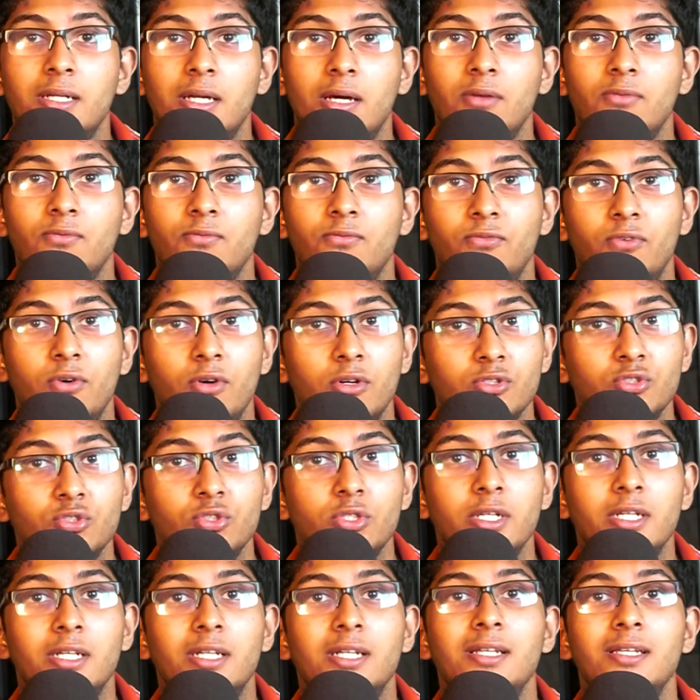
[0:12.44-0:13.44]

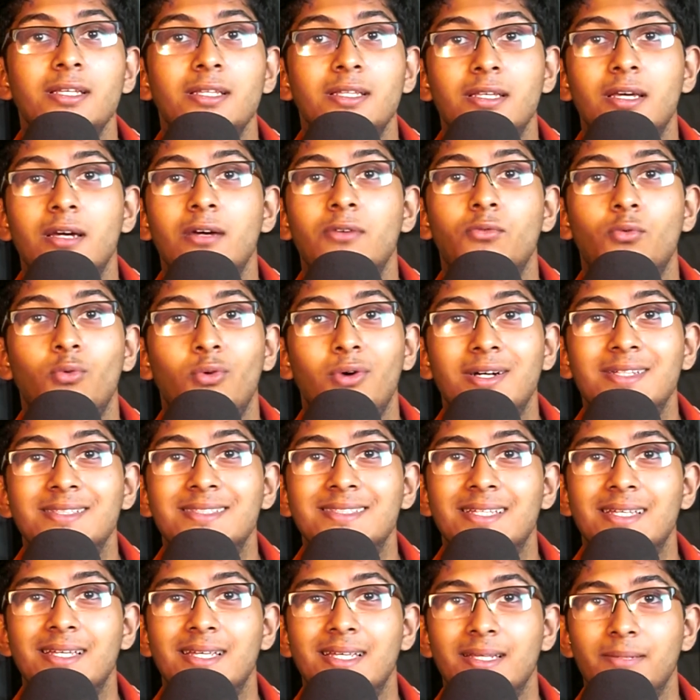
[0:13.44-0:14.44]
unfortunately there
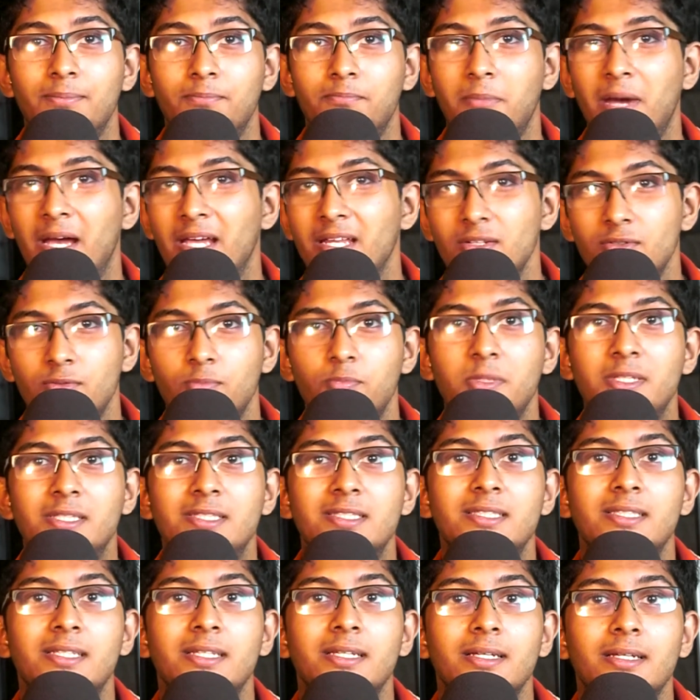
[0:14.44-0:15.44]
was a minute
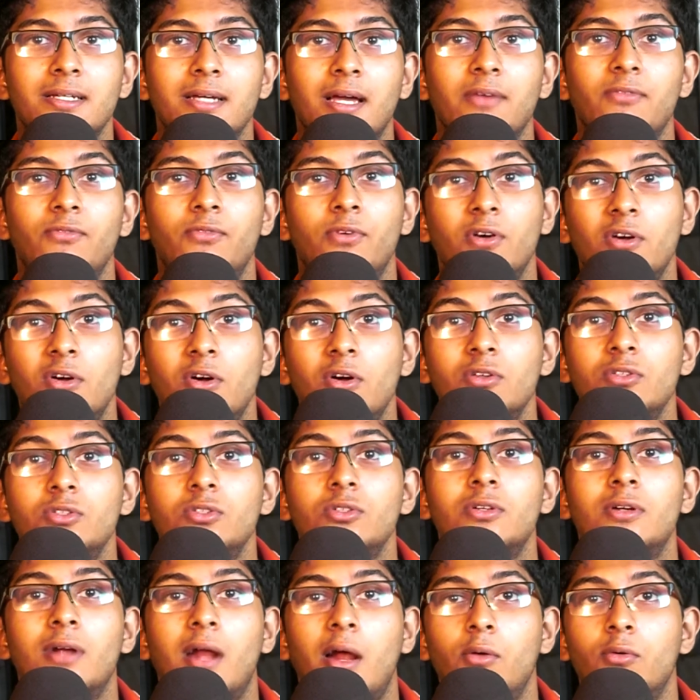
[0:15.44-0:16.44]
mistake. I forgot
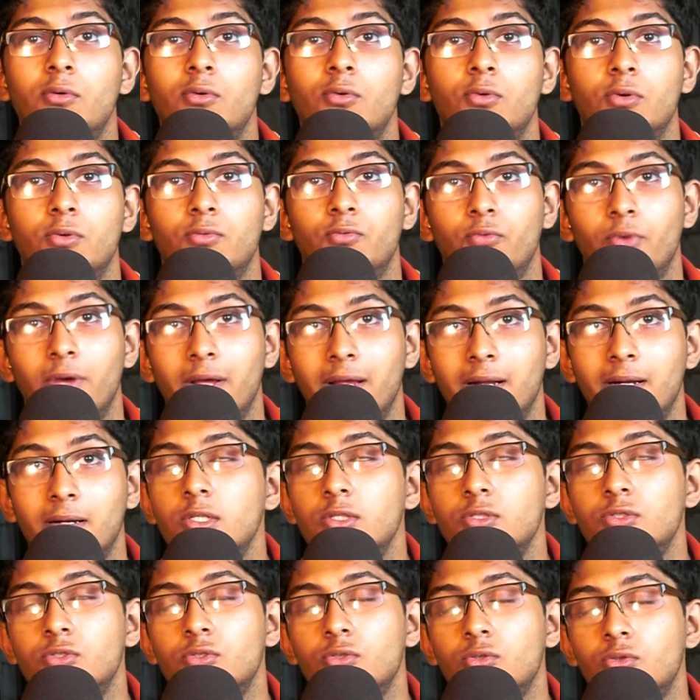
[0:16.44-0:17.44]
to ground one wire,
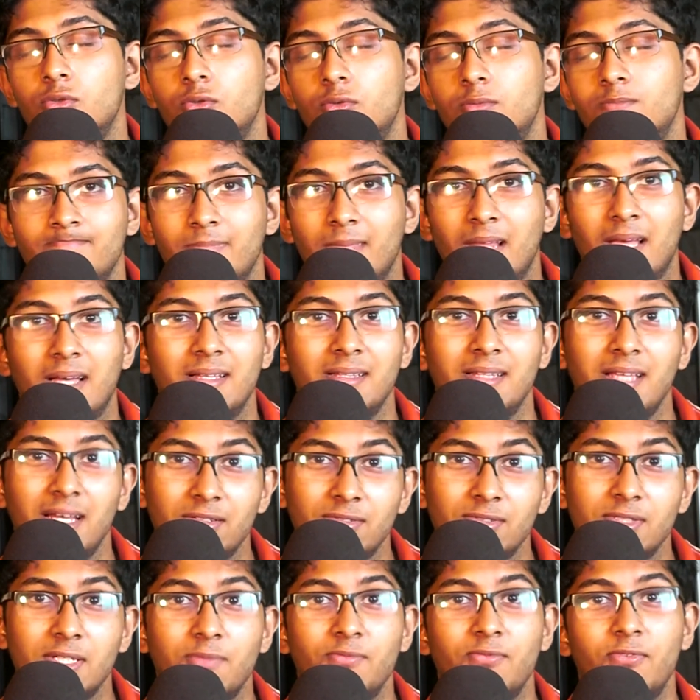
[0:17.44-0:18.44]
so that
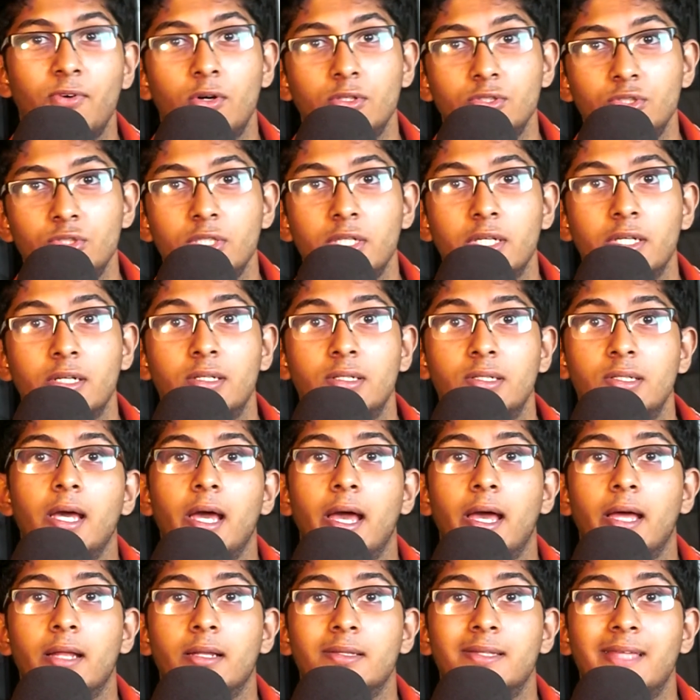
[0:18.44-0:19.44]
was unfortunate,
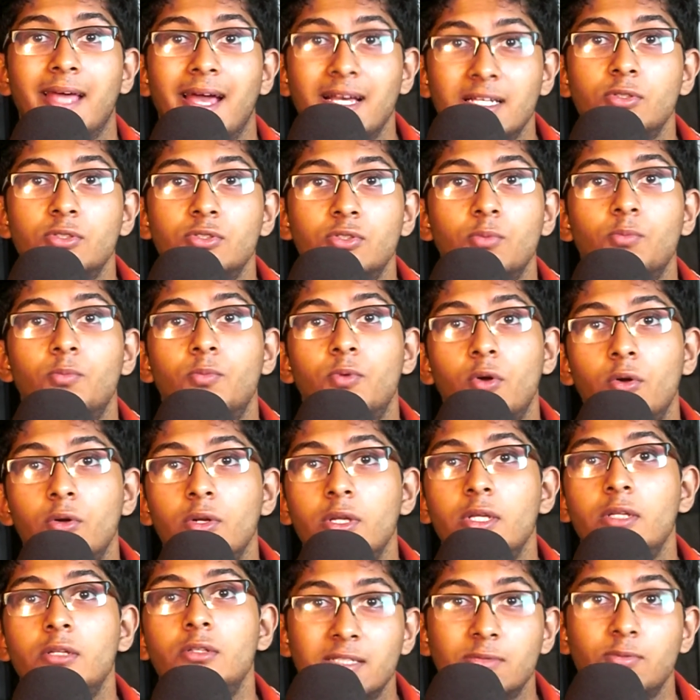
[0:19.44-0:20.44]
and thanks to
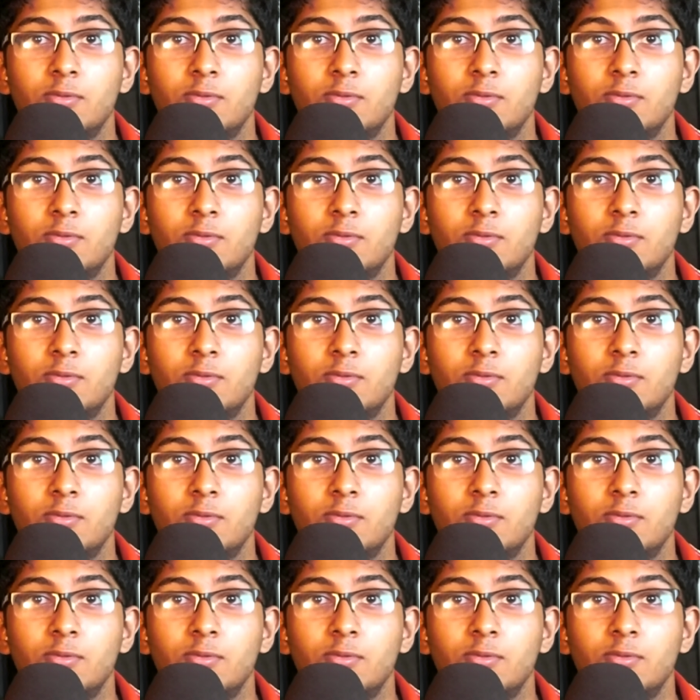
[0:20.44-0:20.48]
Bronil